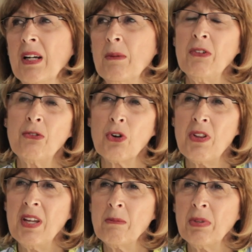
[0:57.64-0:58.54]

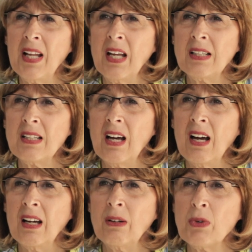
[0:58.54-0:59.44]
Before the implant,
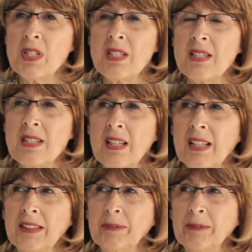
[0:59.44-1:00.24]
I was